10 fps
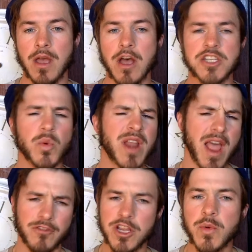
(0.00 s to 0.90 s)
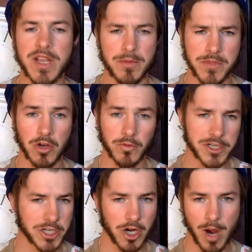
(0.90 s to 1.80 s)
So whenever you eat a meal
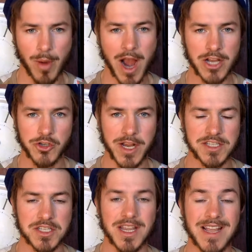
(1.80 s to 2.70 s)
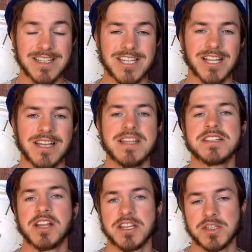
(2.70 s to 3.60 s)
rich in carbohydrates, insulin is
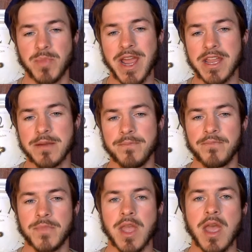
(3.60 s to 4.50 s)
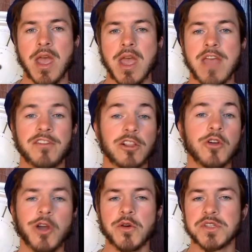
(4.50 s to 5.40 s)
going to spike. If
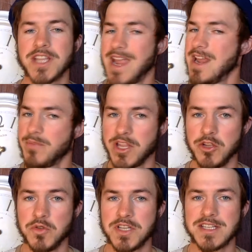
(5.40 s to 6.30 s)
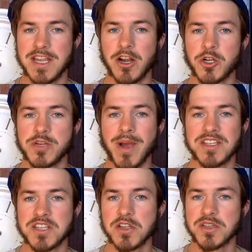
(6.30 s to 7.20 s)
glucose can't be used as energy by
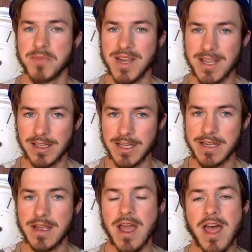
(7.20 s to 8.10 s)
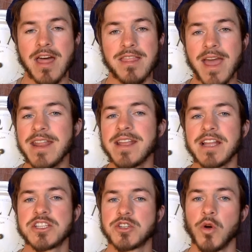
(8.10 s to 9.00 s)
cells immediately, then it
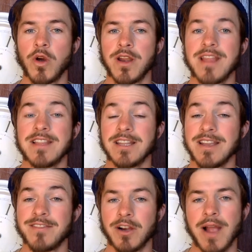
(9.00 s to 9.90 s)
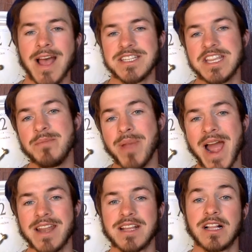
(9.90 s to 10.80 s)
gets stored in the liver as
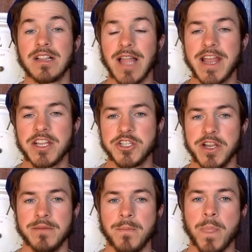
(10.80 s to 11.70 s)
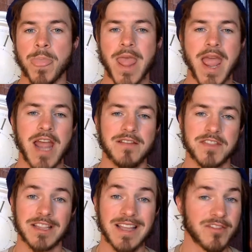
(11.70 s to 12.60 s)
hepatic glycogen. And if
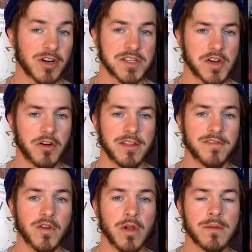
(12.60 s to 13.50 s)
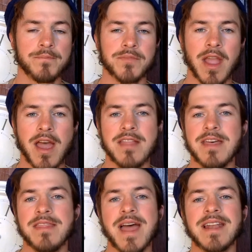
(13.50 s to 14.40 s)
the liver is already full,
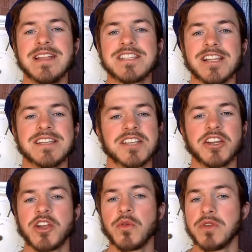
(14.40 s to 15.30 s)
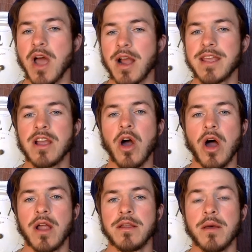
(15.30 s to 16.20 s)
then that insulin's going to go knocking
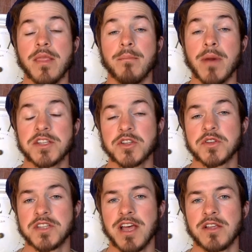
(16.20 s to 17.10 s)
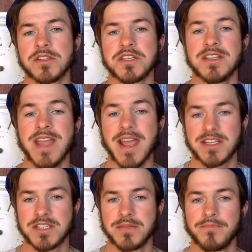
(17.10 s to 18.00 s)
on the muscle cells
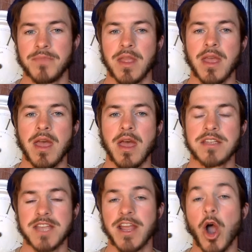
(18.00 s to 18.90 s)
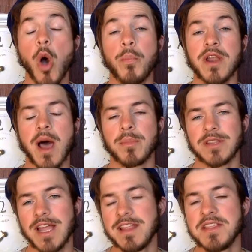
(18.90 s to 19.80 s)
next, saying, open up,
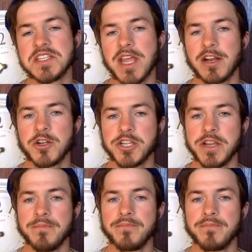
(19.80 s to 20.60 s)
let in this energy.